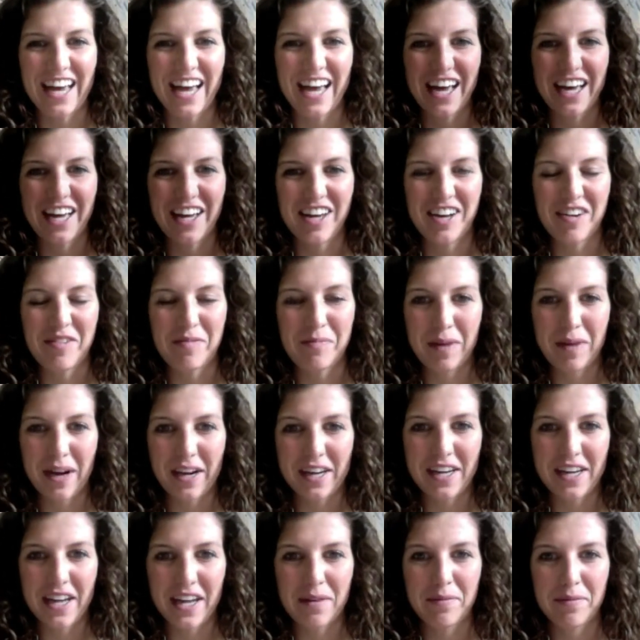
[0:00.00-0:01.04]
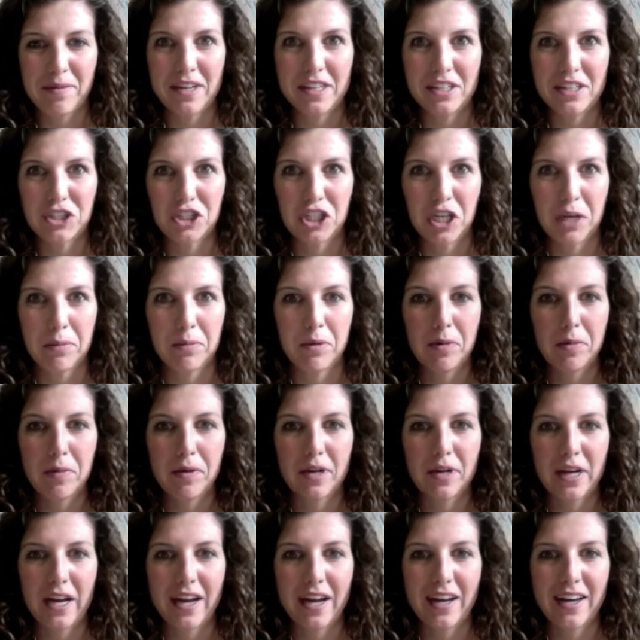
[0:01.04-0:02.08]
Um, my name is Shelbi
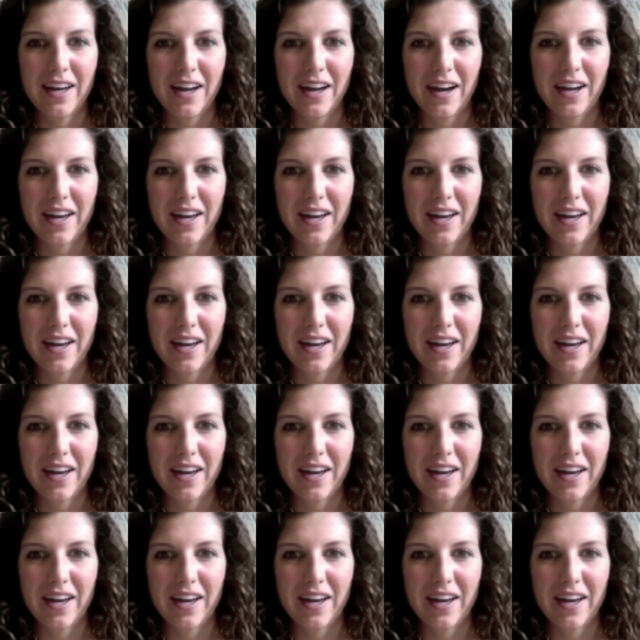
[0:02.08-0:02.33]
Burnett.